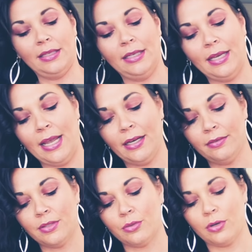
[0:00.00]
the Eight of
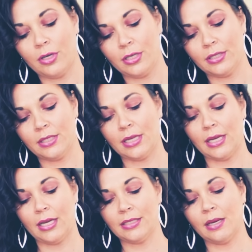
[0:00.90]
Swords,
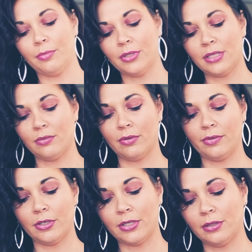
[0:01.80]
Temperance in
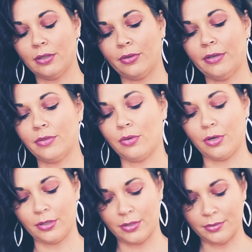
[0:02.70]
reverse, and the Three of
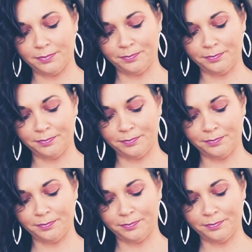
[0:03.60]
Swords.